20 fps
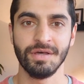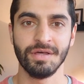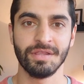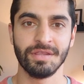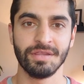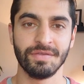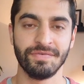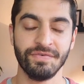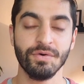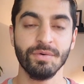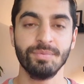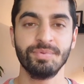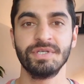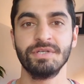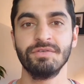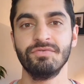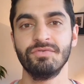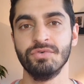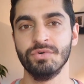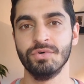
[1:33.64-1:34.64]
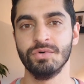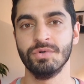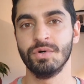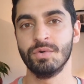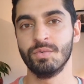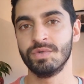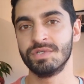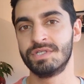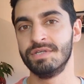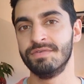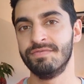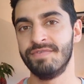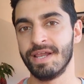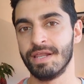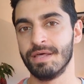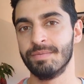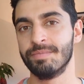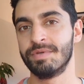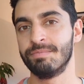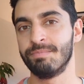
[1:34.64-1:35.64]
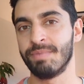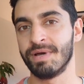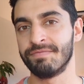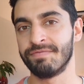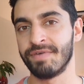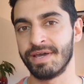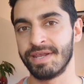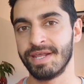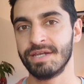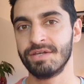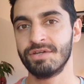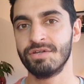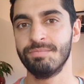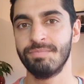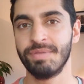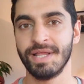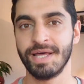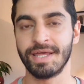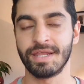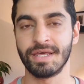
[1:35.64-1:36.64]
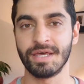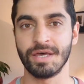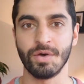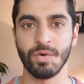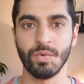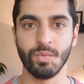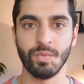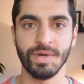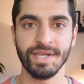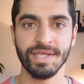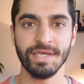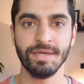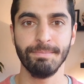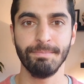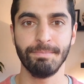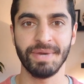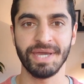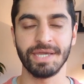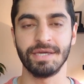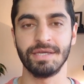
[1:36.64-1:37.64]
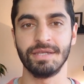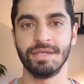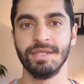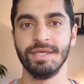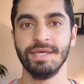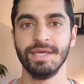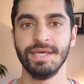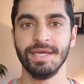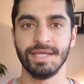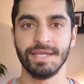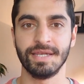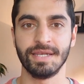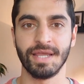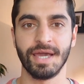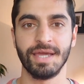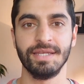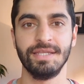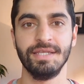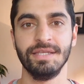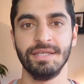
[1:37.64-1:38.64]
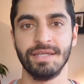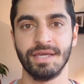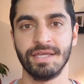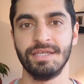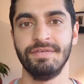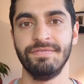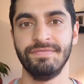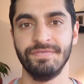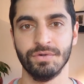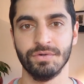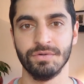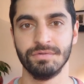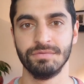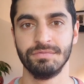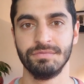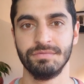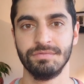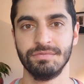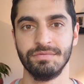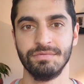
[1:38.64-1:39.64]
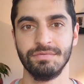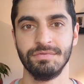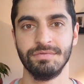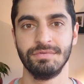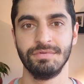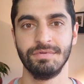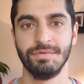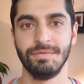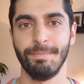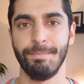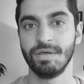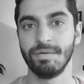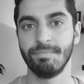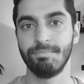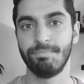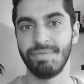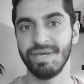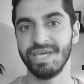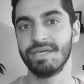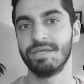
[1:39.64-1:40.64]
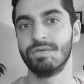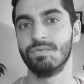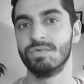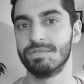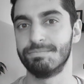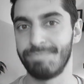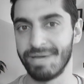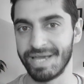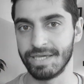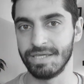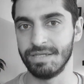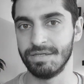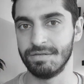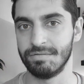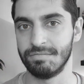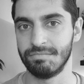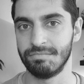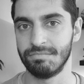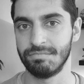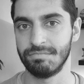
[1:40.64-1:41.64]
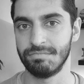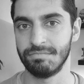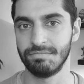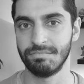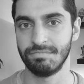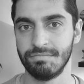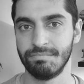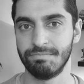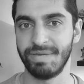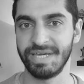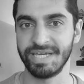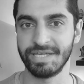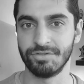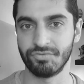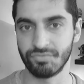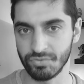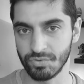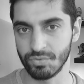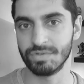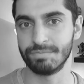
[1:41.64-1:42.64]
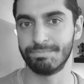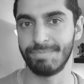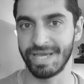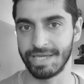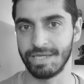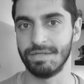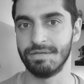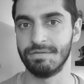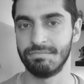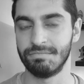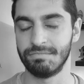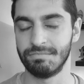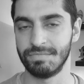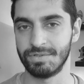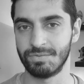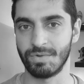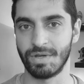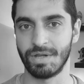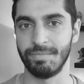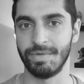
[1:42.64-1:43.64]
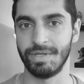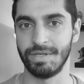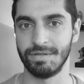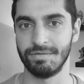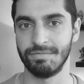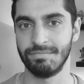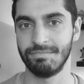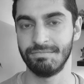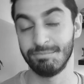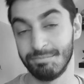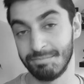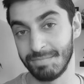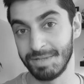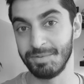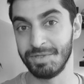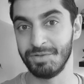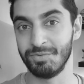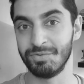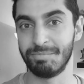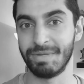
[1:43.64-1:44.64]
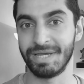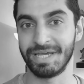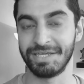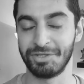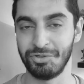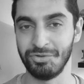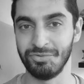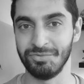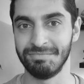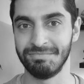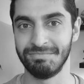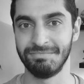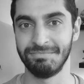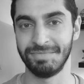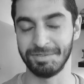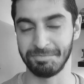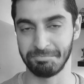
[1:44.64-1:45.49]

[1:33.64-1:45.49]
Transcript: The 4% rule was developed by financial planner William Bengen in 1994. Bengen was banging. Bengen's rule was banging, is what I meant. Maybe he was banging too, but